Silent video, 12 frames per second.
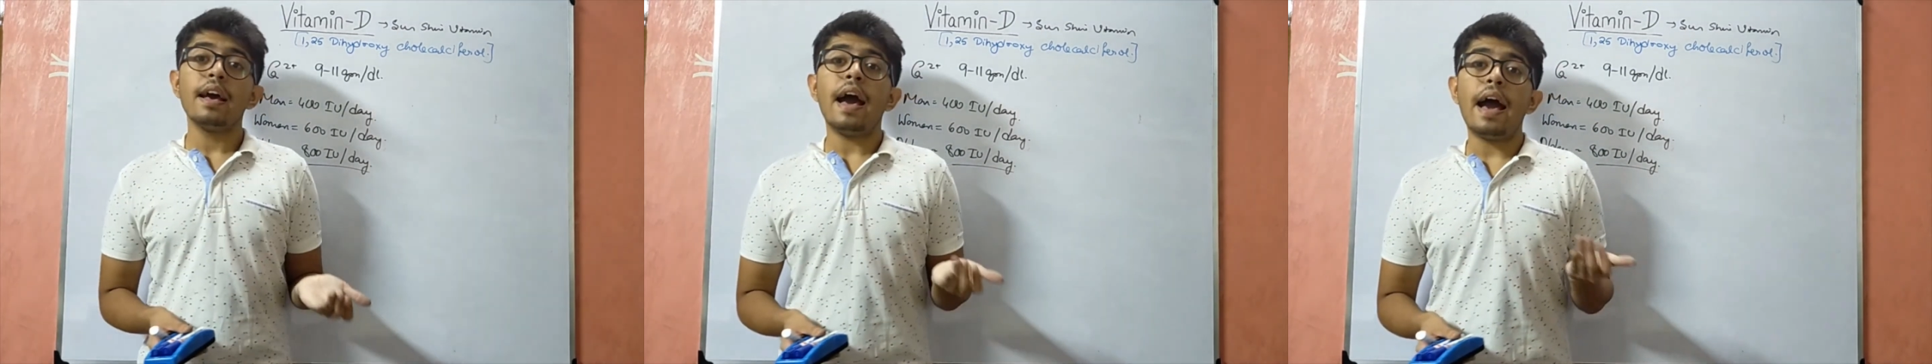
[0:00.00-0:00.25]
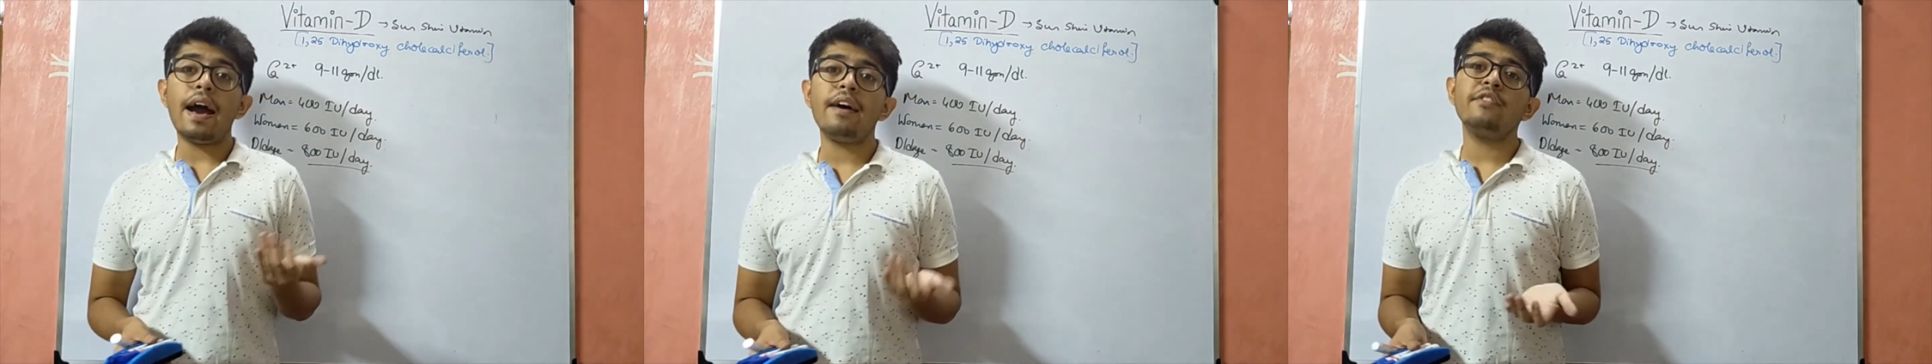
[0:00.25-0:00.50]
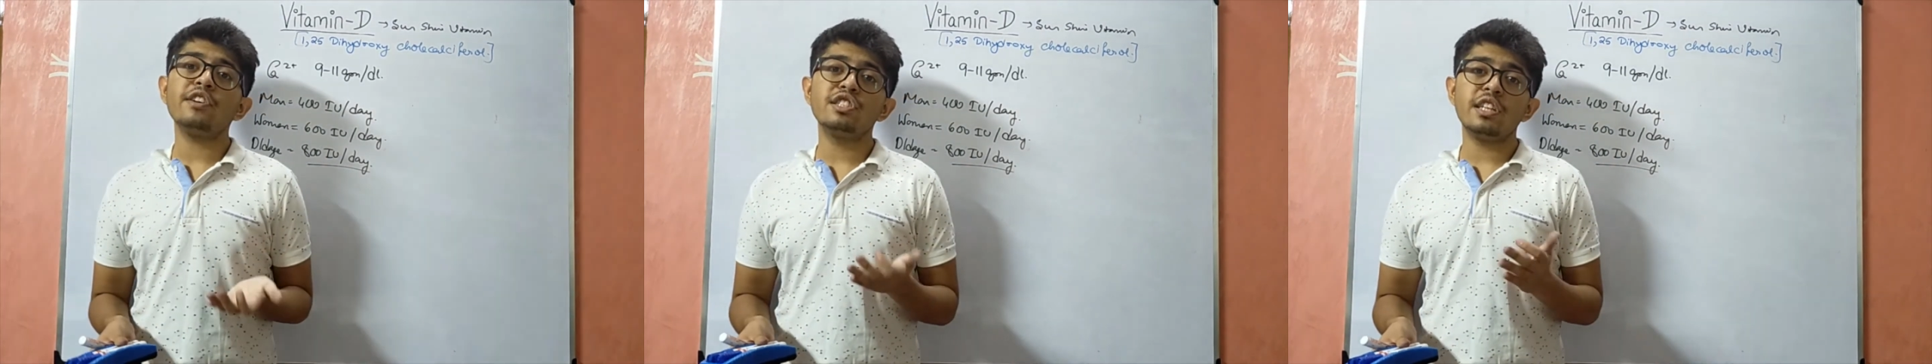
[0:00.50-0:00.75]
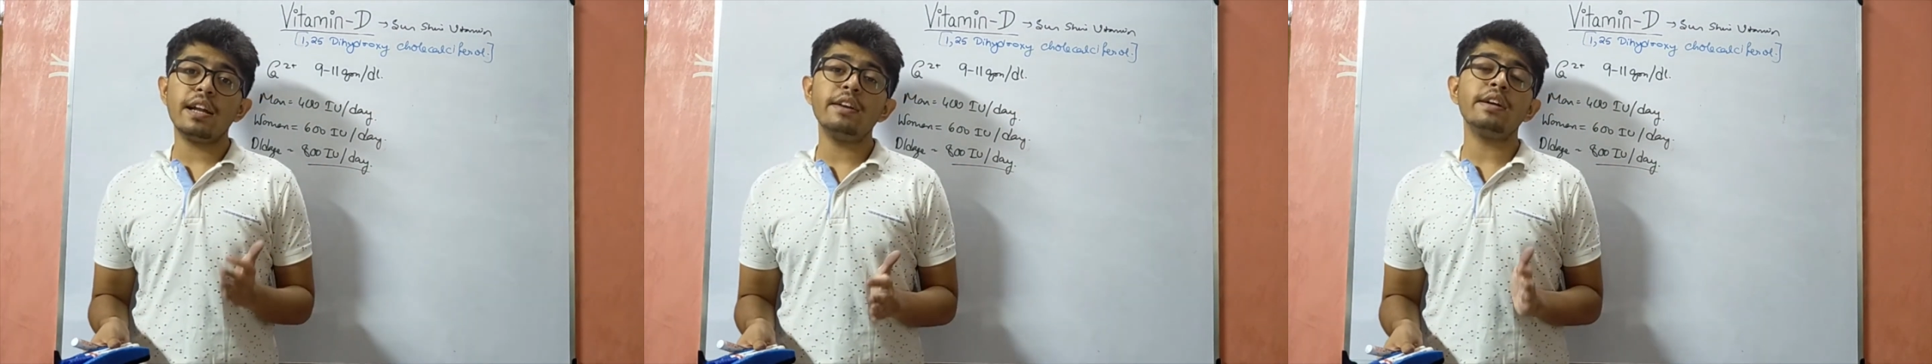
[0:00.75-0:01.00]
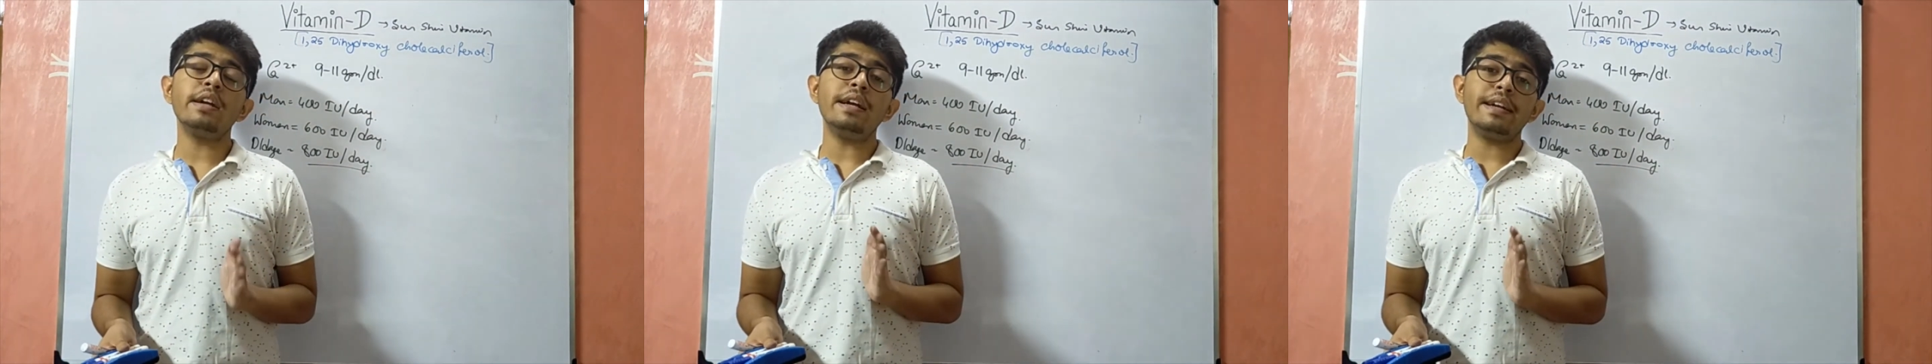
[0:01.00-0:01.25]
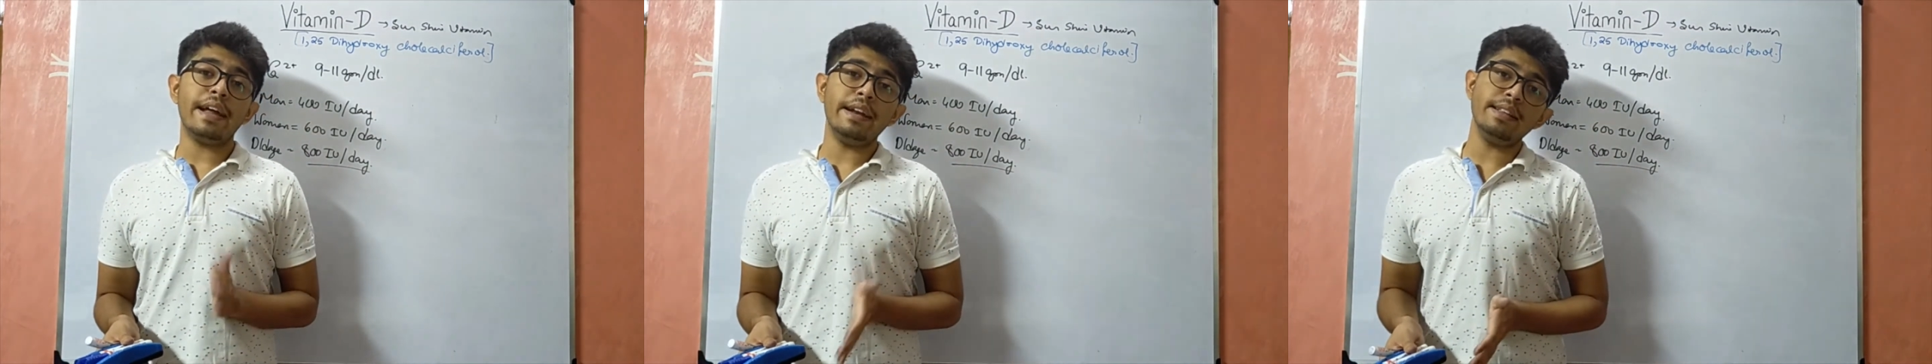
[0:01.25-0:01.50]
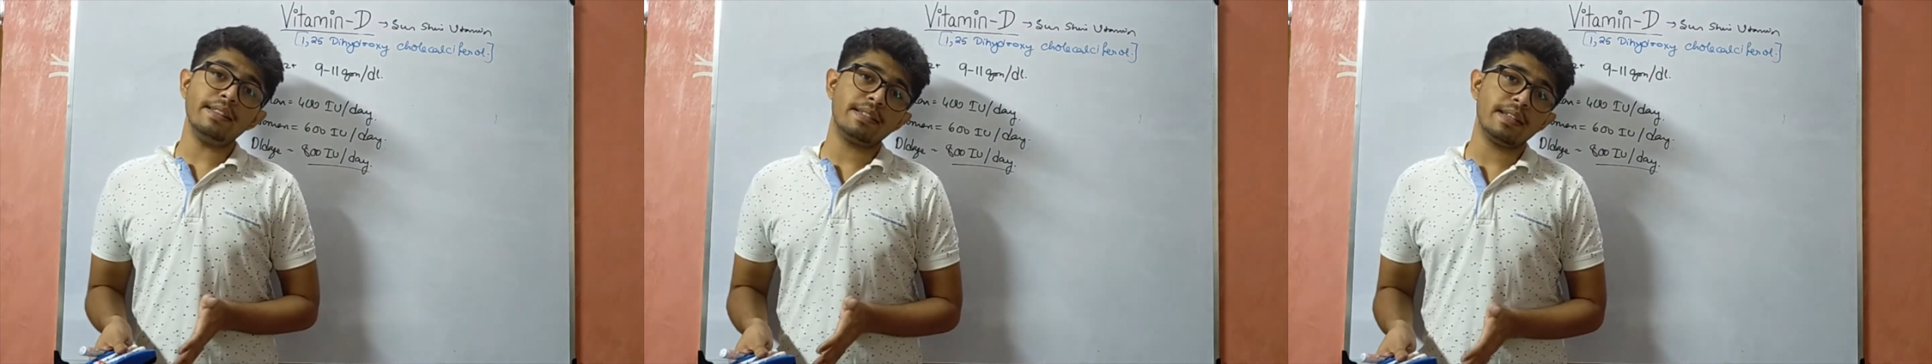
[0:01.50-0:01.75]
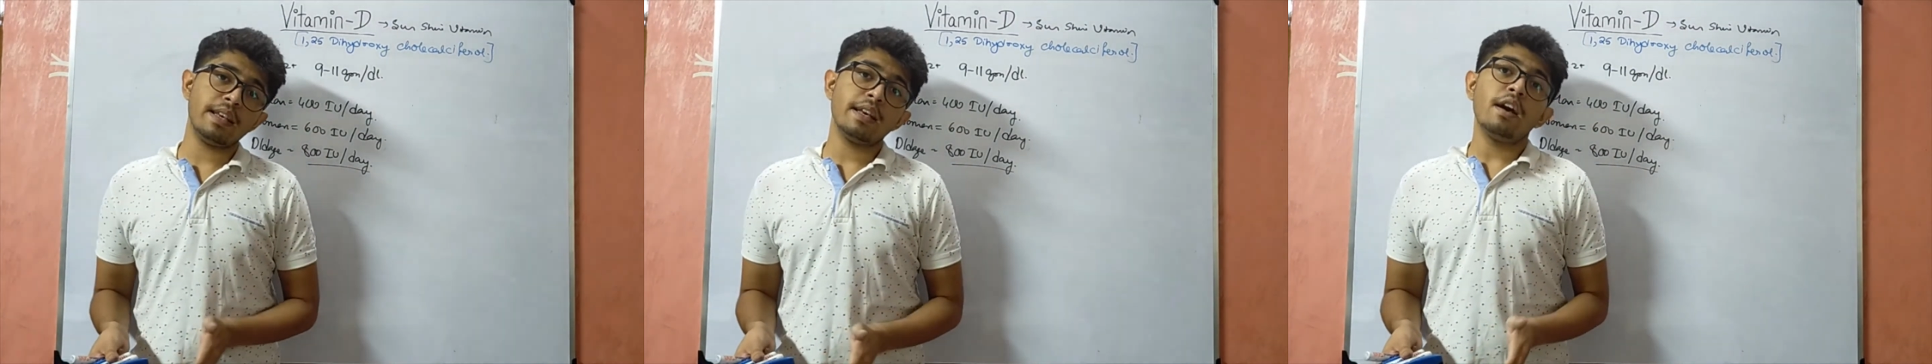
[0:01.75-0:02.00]
have a general
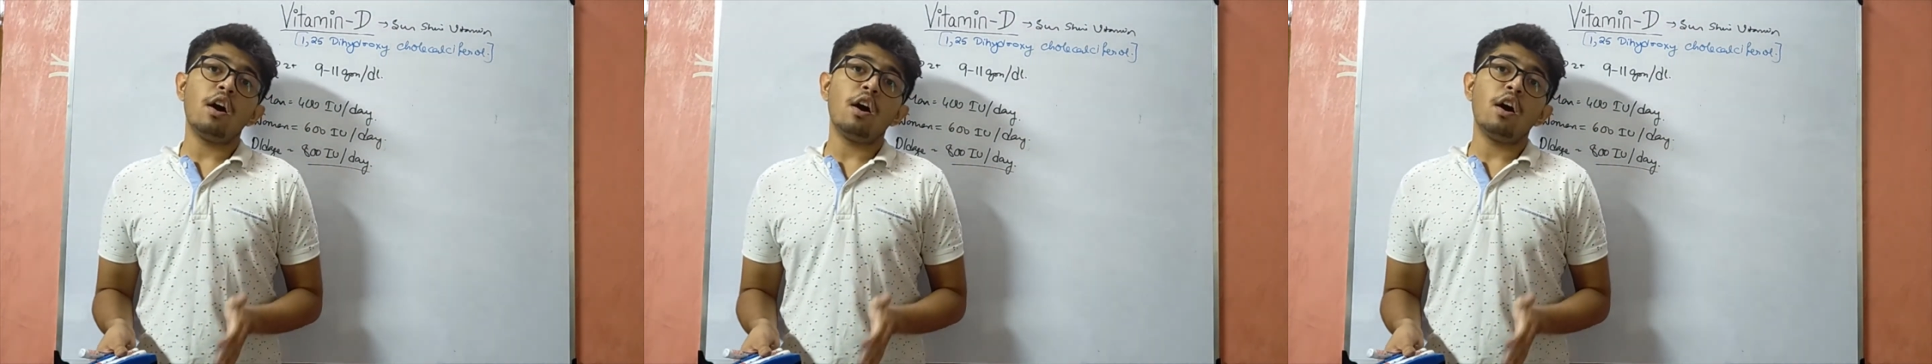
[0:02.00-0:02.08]
tendency